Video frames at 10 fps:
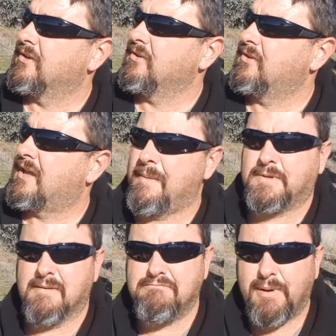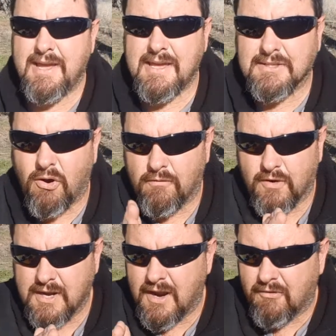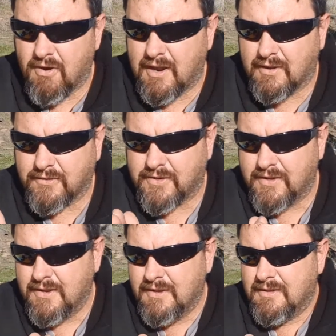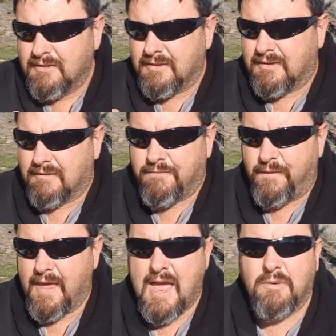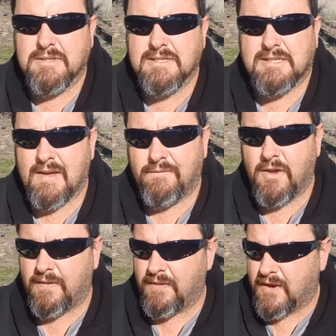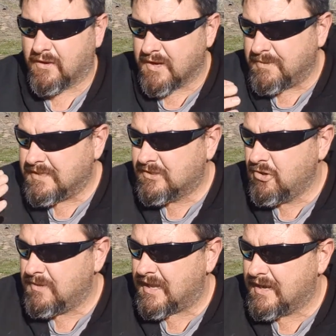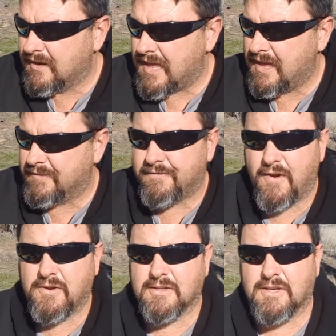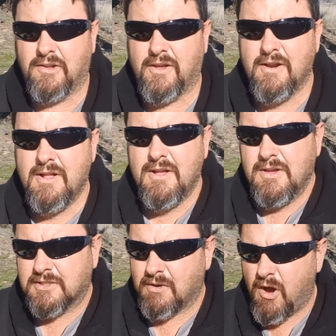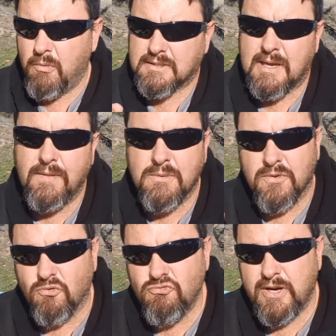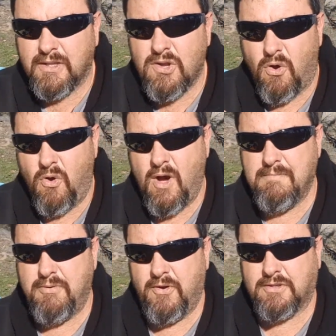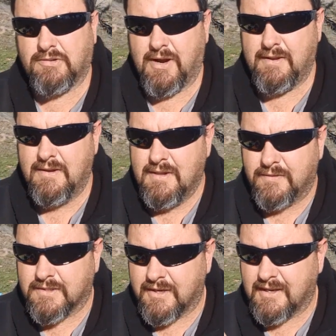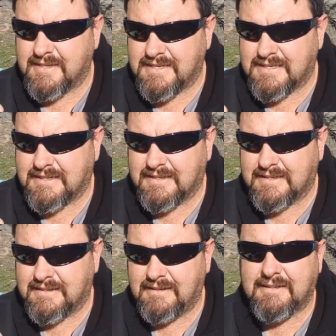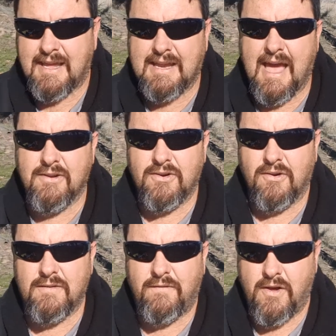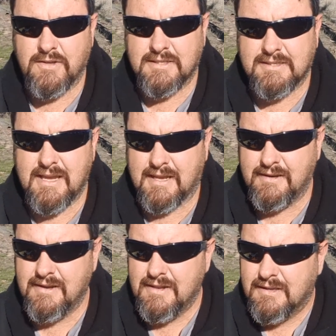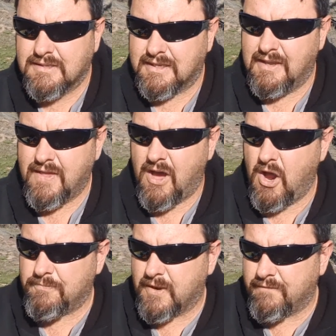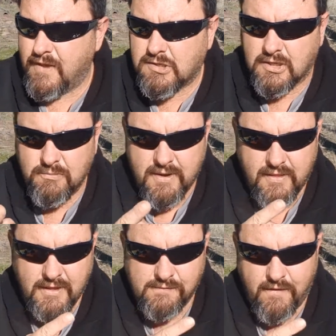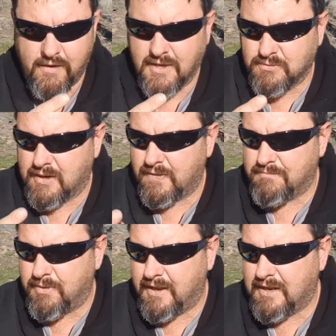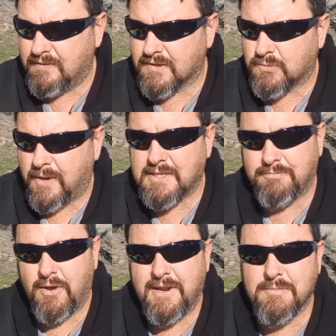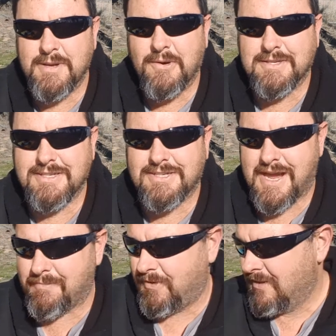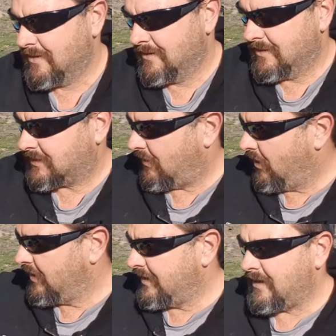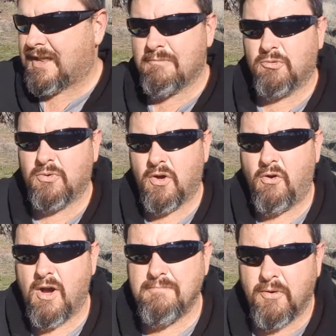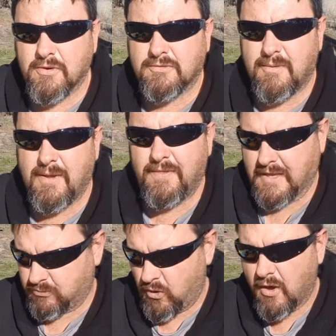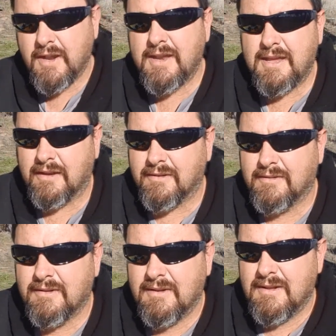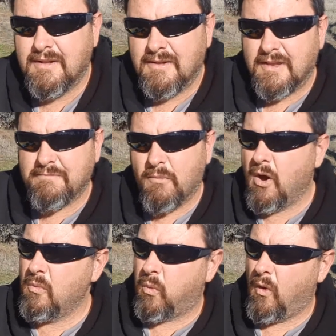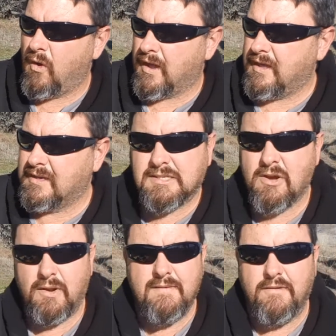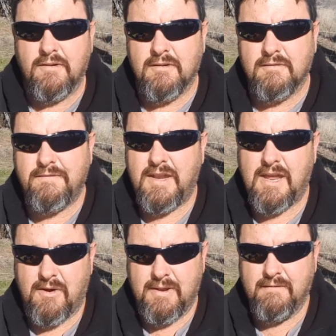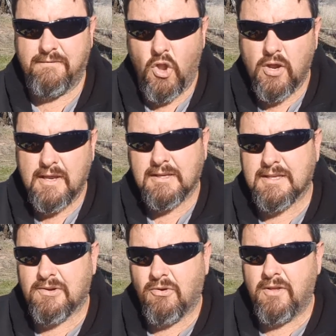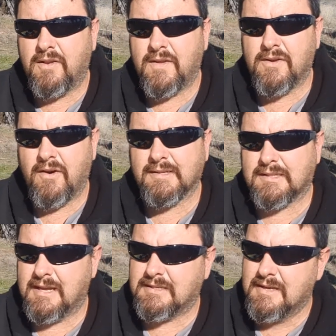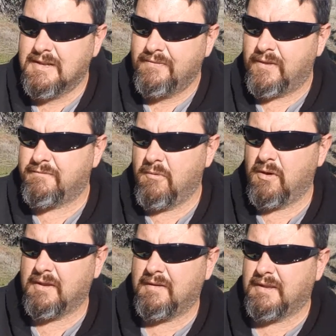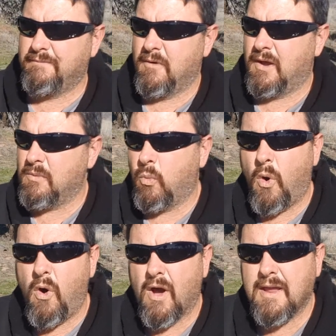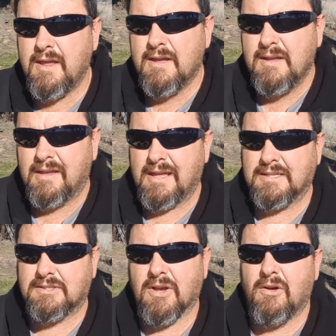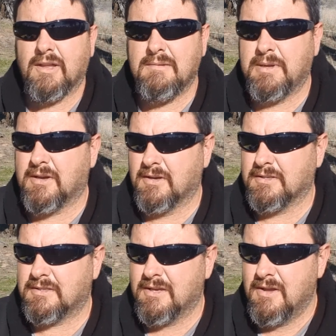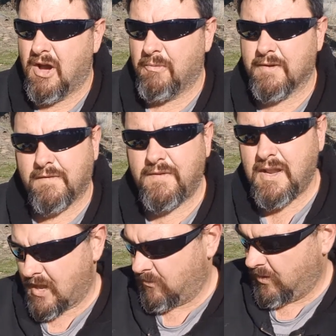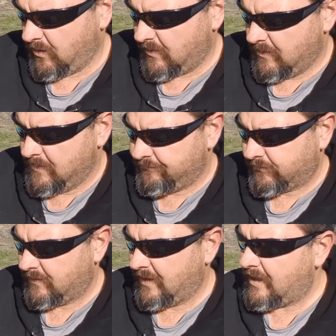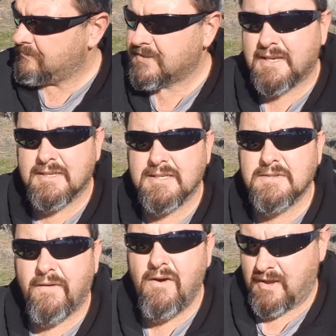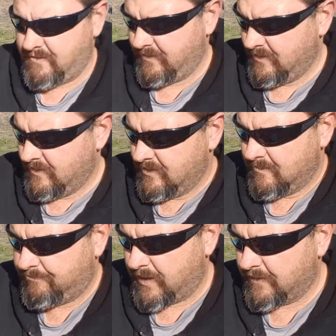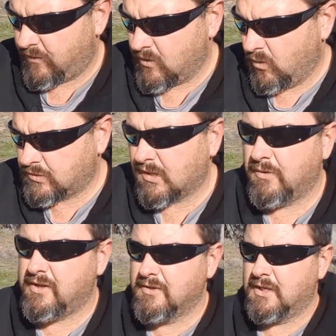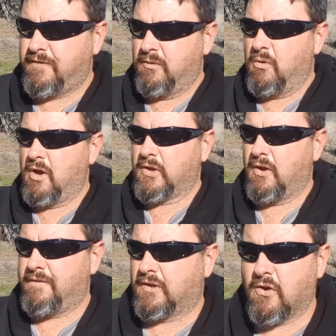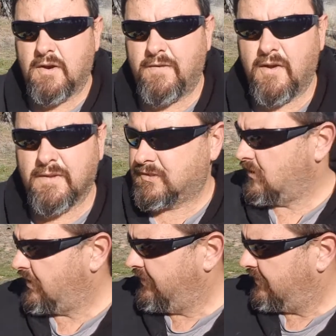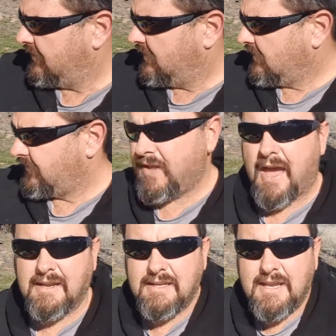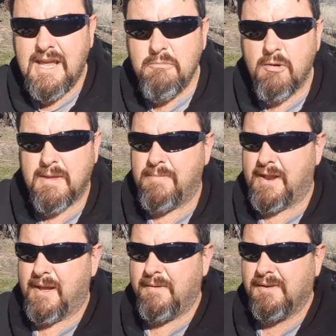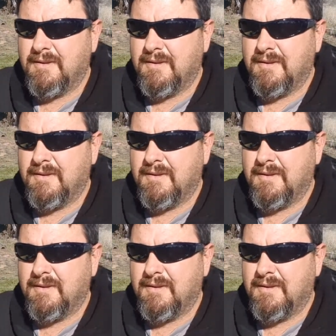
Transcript: to capture bees hovering around flowers and stuff like that are going to be zooming in and out of focus a lot. So I want something with a really high burst rate that's going to take 8 or 9 photos a second, in the hope that eventually one of those photos will get the bee in the sweet spot and you'll be nice and sharp. So I'm going to need a camera with a high burst rate. That's what I'm going to need. If my why is solely for videoing, vlogging as they call it in the United States, if my why is solely because I want it for video work, the M6 is fine. But if I also want to use it for wildlife photography on the side, the 80D might be better.